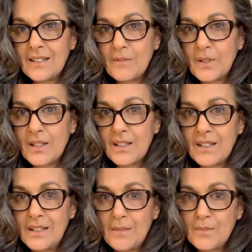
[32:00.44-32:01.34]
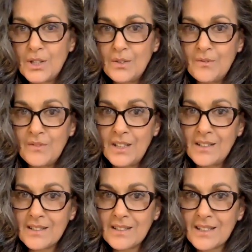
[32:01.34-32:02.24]
with a Neptune
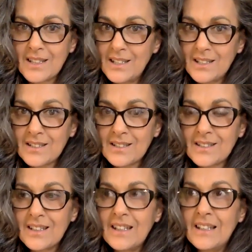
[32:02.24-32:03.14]
Venus kiss.